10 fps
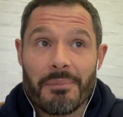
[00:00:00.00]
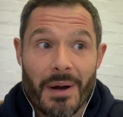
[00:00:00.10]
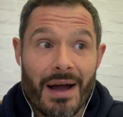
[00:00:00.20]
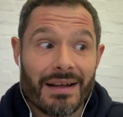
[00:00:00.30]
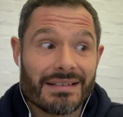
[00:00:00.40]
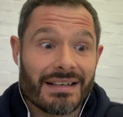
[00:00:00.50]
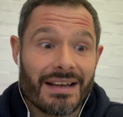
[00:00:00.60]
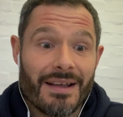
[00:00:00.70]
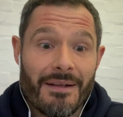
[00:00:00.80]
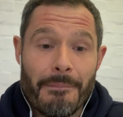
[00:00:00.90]
But
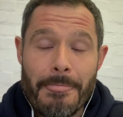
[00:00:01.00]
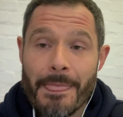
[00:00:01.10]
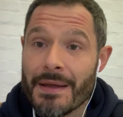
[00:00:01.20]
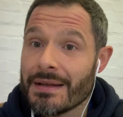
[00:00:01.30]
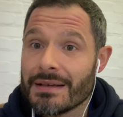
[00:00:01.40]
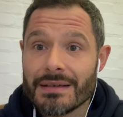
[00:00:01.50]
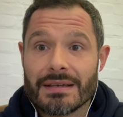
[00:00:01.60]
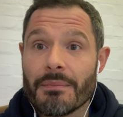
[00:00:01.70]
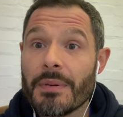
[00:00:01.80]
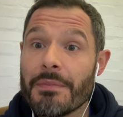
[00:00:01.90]

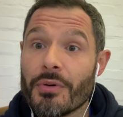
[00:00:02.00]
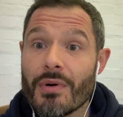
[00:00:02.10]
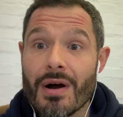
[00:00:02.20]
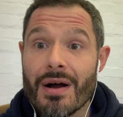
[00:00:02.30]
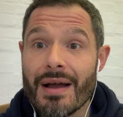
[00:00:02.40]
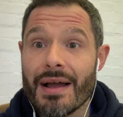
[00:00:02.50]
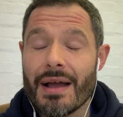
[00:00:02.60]
some people are